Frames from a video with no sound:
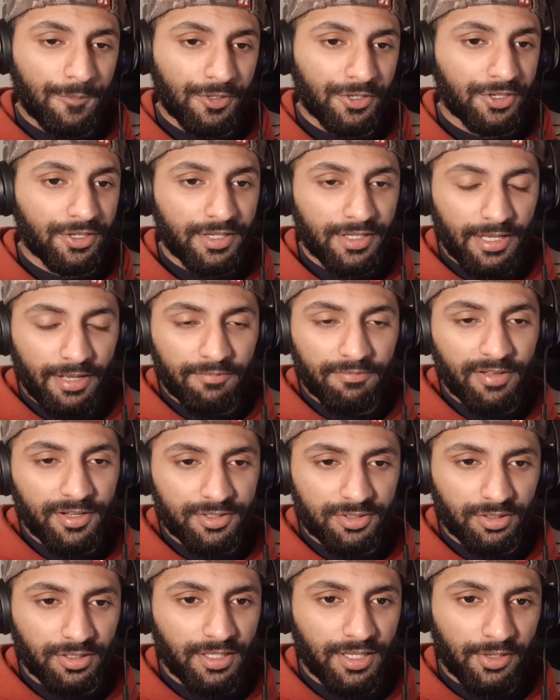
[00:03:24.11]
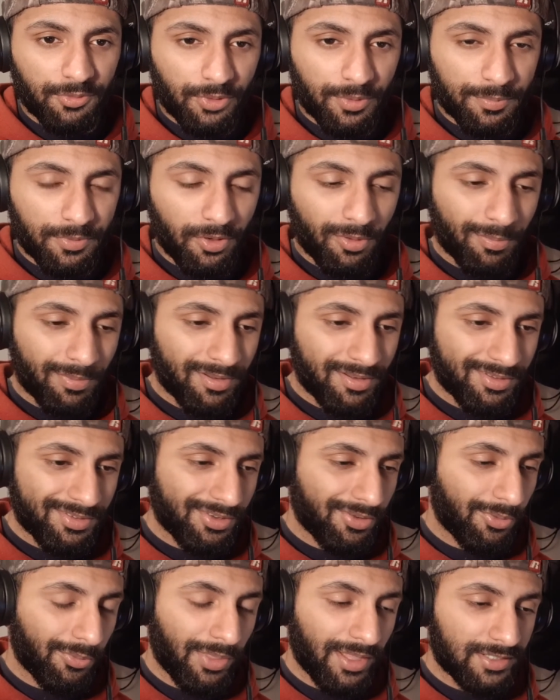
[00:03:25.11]
you're going to eventually get ripped open.
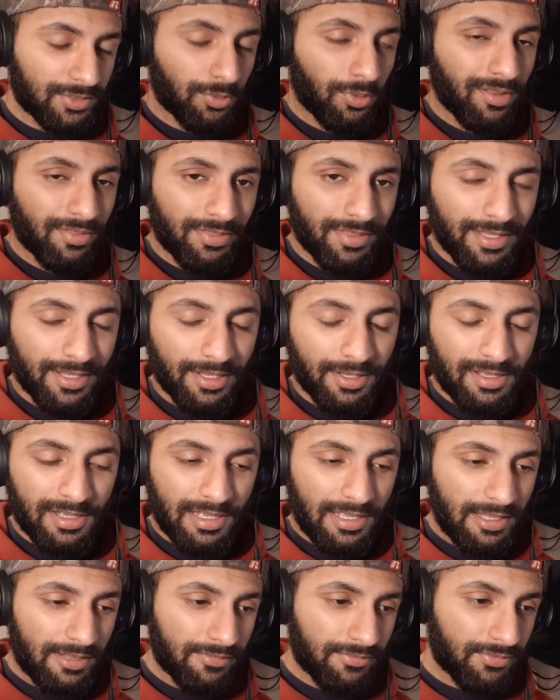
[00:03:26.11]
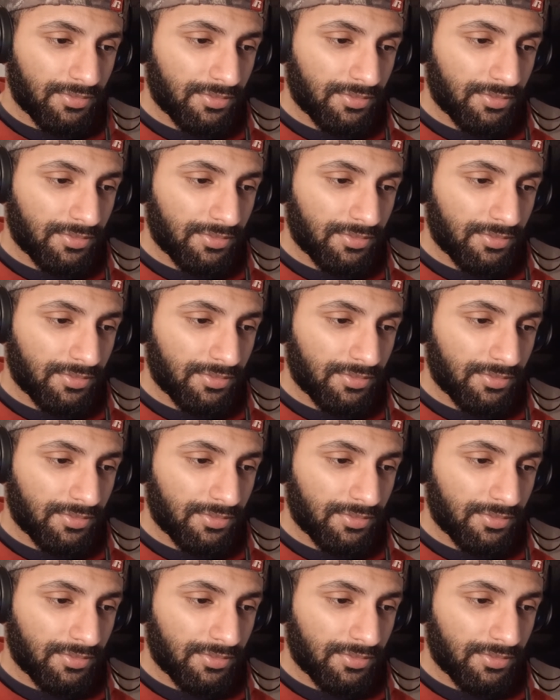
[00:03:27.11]
So that's one thing. If